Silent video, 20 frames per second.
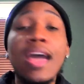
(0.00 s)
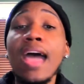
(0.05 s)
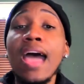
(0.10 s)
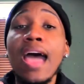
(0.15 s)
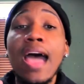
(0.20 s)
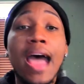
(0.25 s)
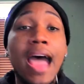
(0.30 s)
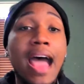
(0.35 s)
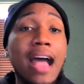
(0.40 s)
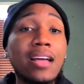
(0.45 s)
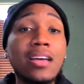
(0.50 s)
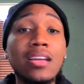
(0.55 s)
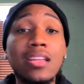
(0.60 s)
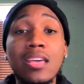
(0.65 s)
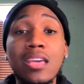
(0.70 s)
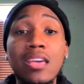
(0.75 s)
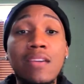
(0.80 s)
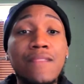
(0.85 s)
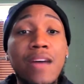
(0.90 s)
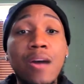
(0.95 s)
I could have
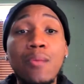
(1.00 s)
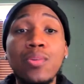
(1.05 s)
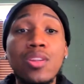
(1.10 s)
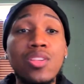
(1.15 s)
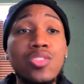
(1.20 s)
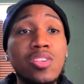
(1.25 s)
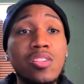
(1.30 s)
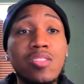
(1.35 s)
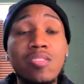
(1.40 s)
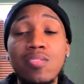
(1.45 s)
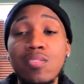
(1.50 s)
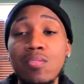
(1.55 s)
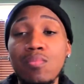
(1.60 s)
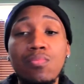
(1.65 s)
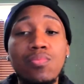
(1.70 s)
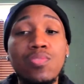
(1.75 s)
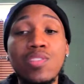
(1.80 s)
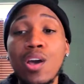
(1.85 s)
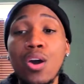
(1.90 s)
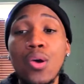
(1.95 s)
if I would have just
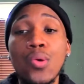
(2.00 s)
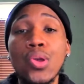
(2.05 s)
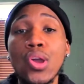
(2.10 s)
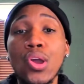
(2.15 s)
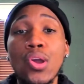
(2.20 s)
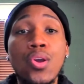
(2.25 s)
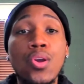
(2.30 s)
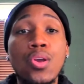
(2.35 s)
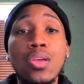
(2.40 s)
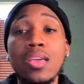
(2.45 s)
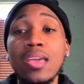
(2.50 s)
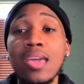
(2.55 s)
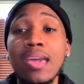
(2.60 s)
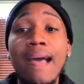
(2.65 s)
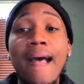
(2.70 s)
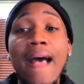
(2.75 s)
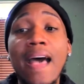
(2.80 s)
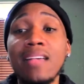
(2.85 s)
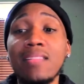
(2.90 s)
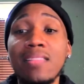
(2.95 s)
told her, "Yeah,
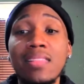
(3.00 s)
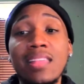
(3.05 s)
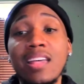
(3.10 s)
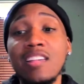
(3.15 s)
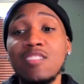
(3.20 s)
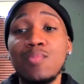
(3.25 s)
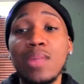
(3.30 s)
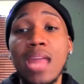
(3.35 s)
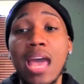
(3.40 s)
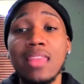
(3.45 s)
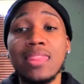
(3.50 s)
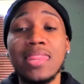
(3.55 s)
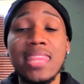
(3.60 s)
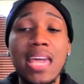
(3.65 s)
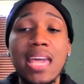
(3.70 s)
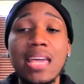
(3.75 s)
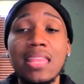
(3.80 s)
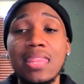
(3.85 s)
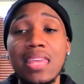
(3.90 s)
I, that's what I think."